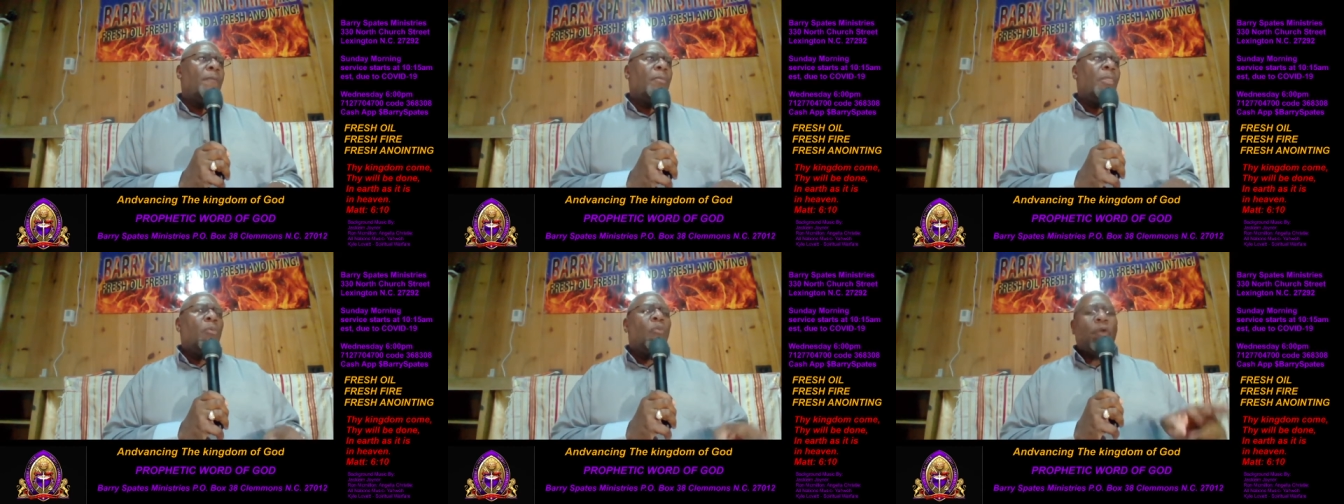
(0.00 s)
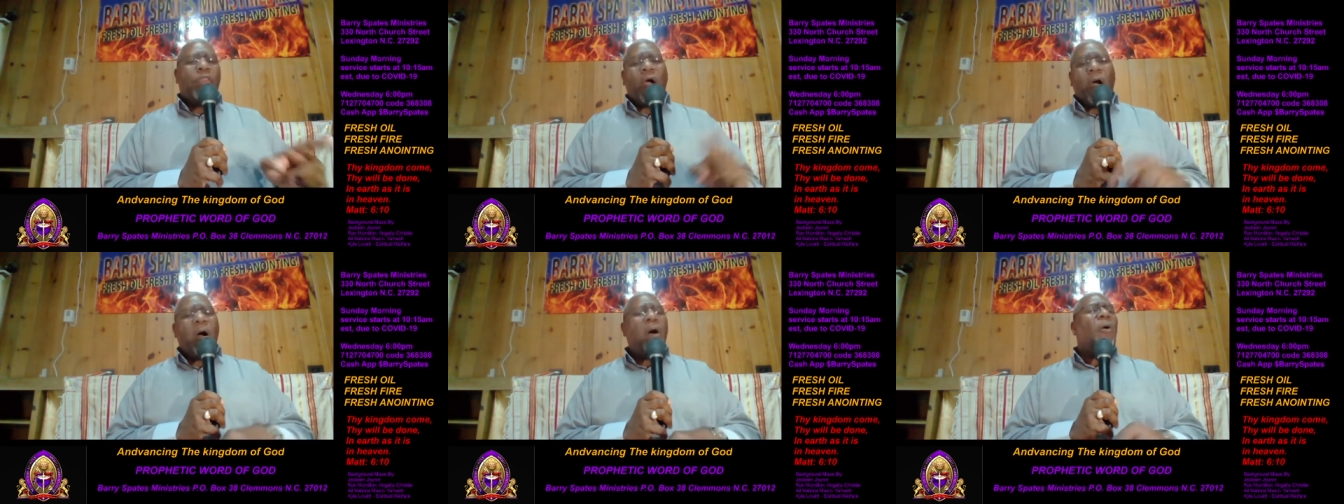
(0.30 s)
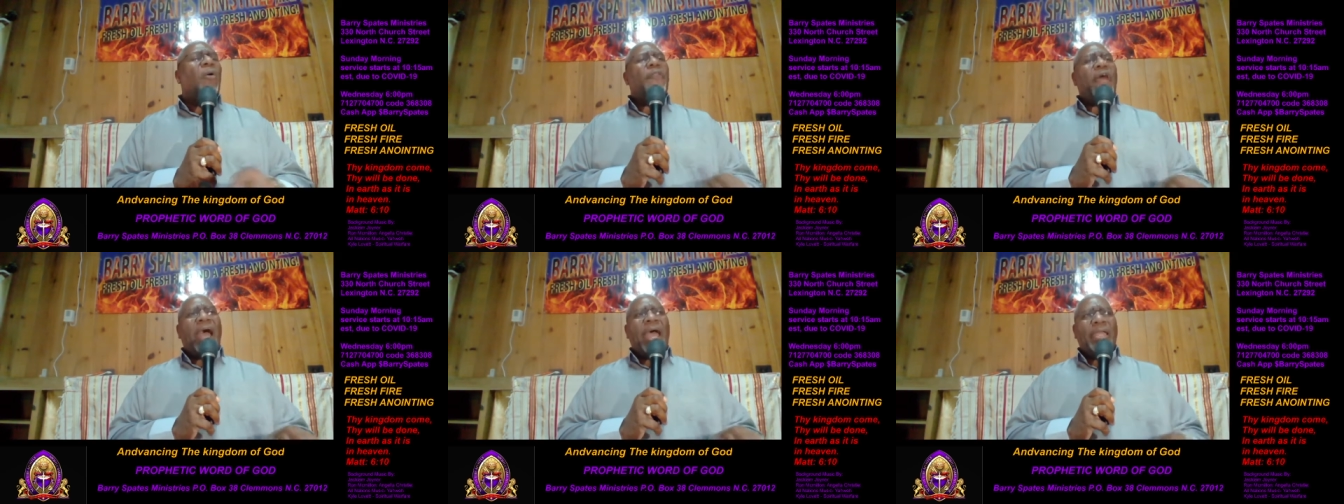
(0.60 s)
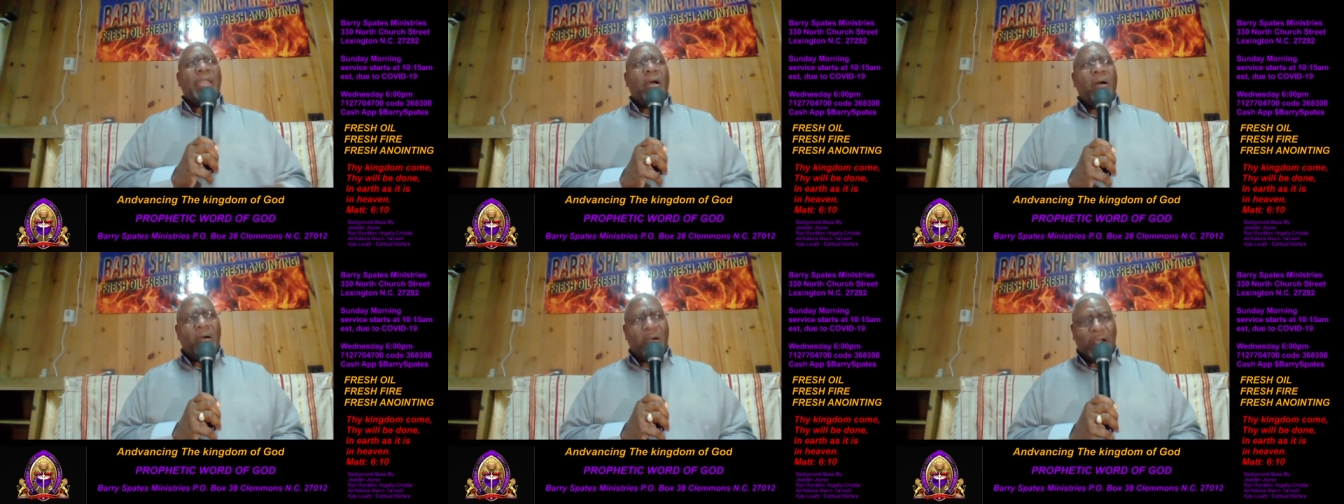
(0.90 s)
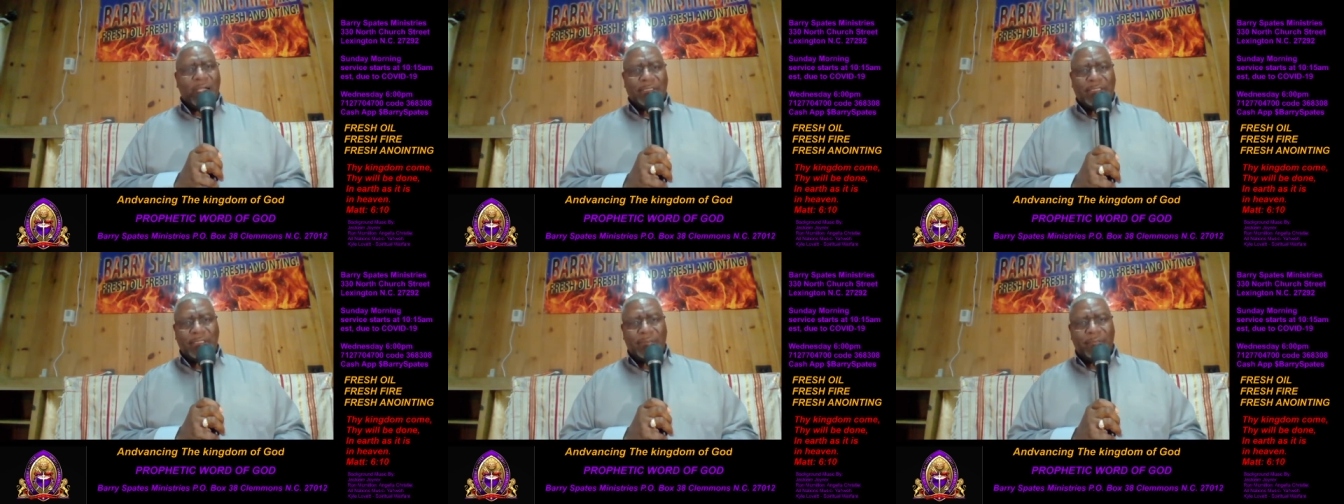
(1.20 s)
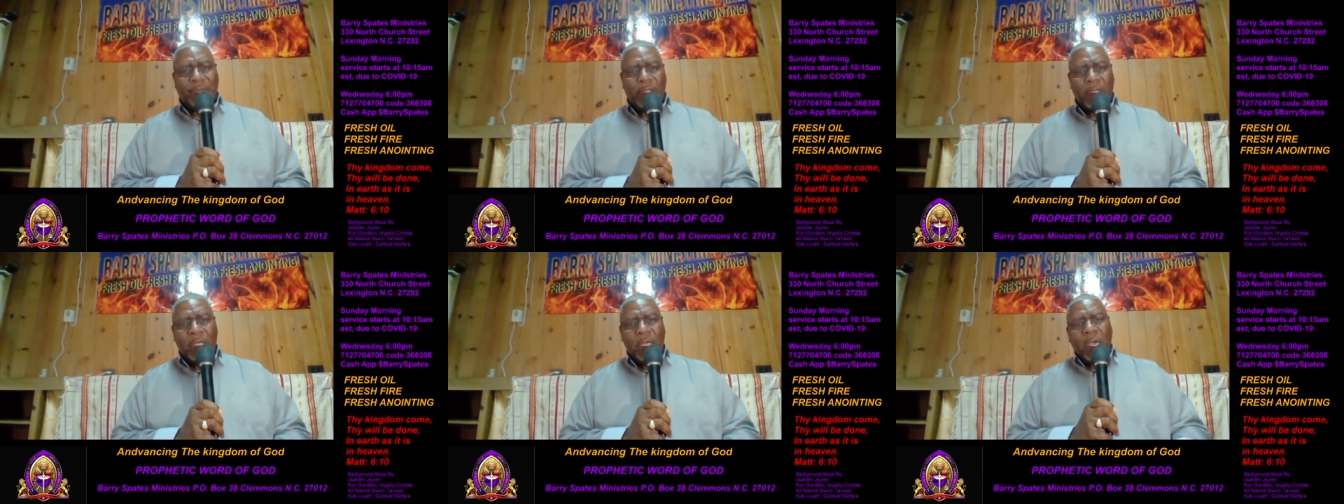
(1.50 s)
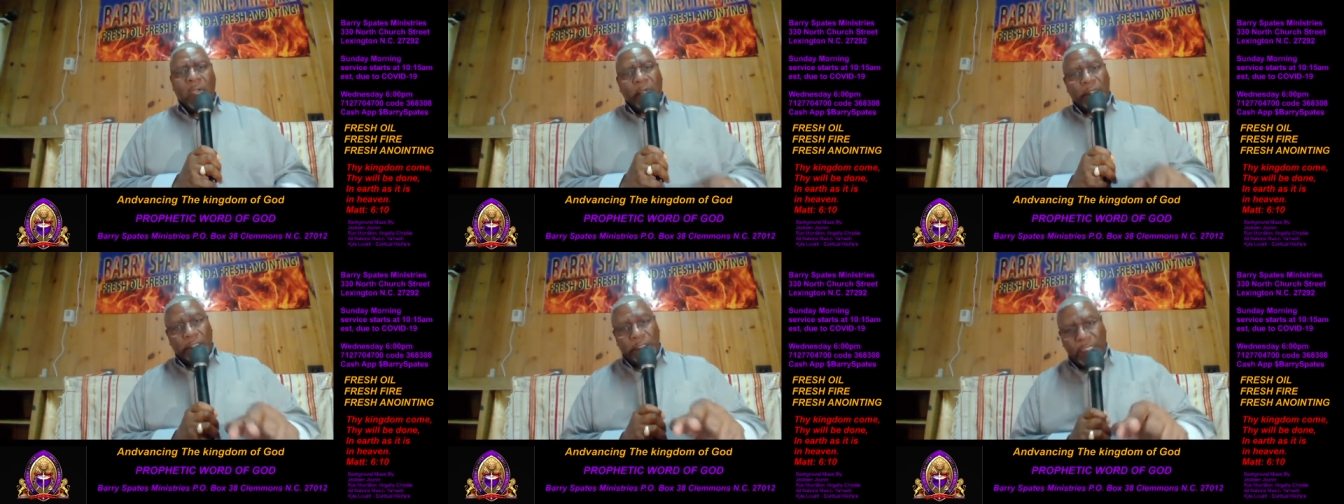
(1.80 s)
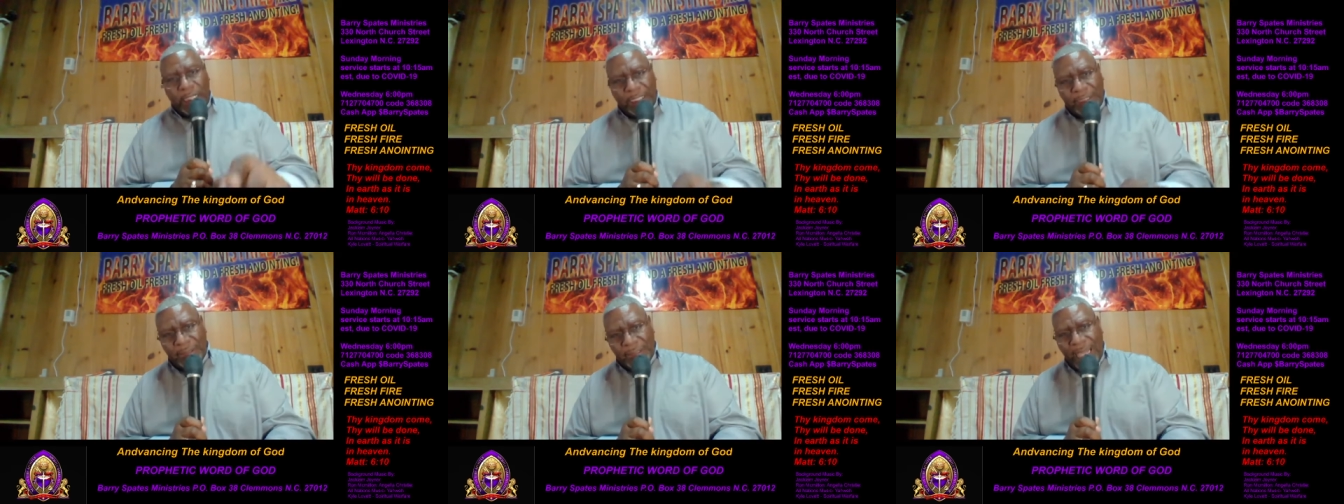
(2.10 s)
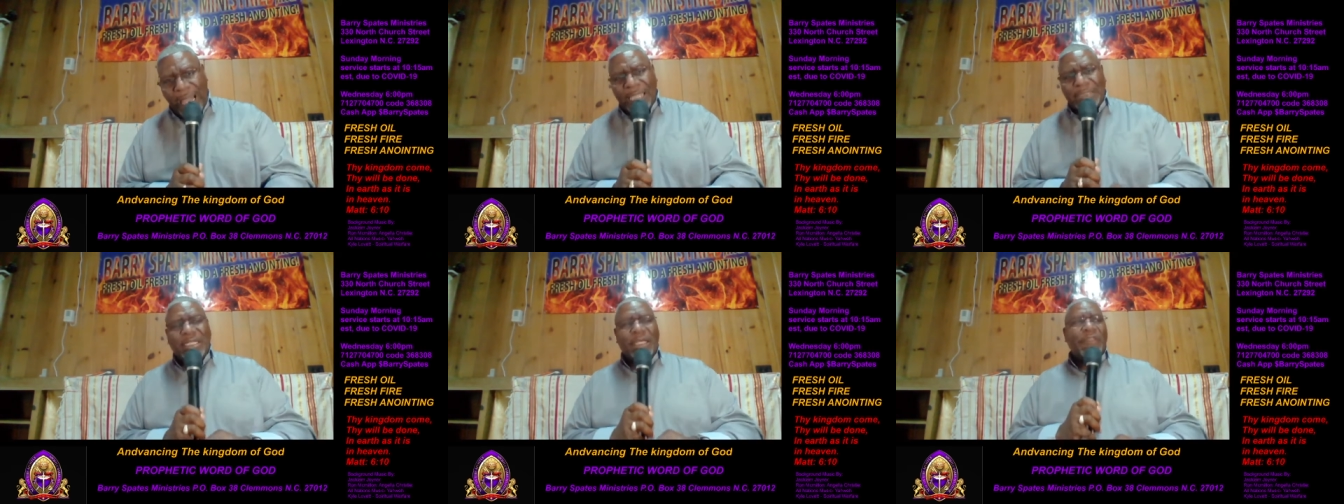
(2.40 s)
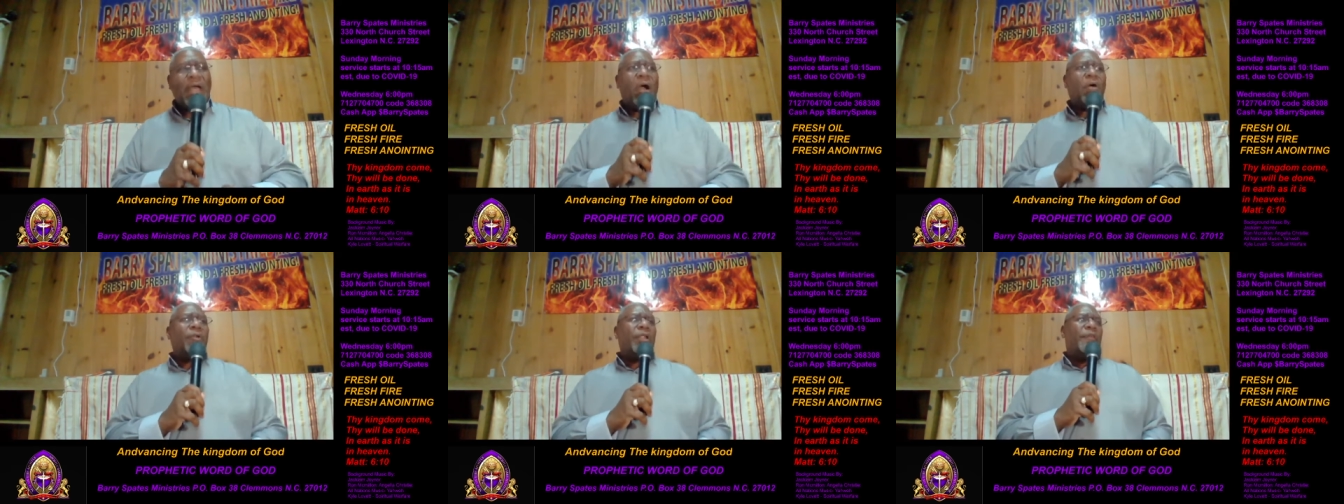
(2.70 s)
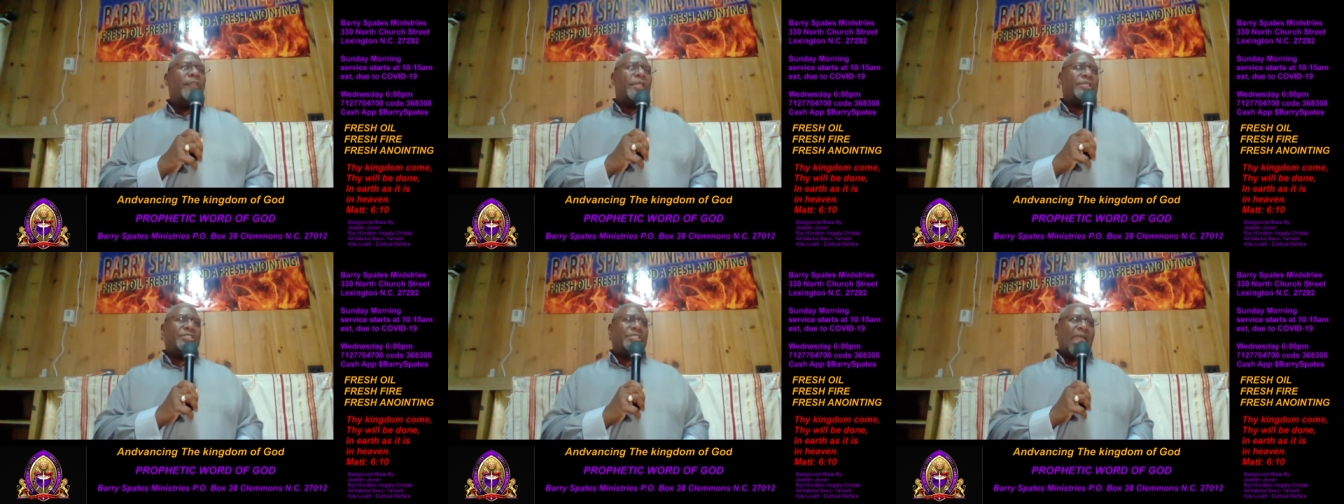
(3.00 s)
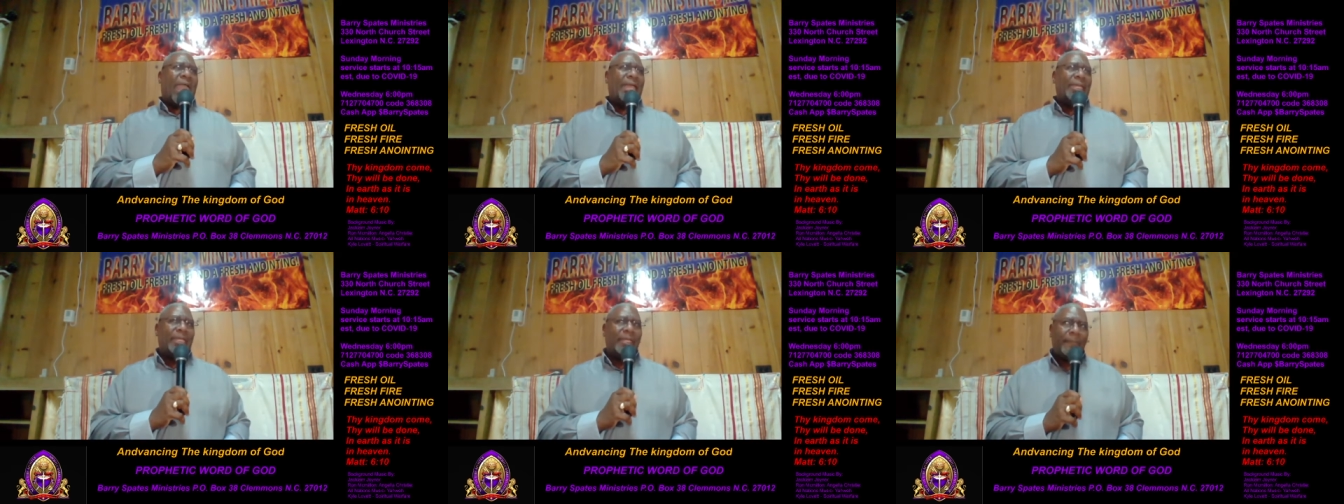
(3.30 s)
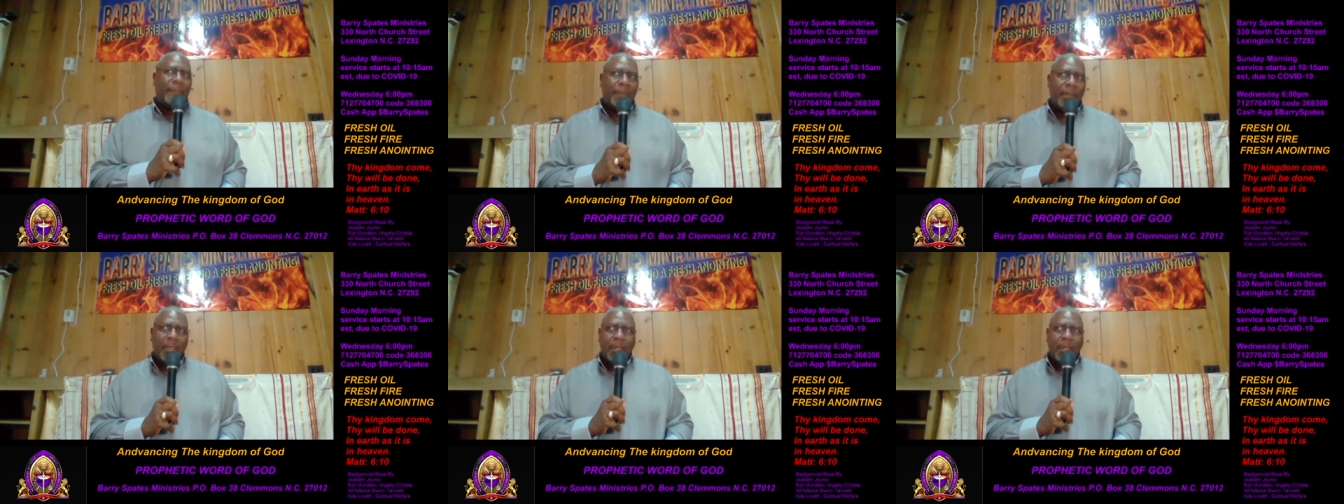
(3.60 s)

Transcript: with all thine heart. Lean not to thy own understanding,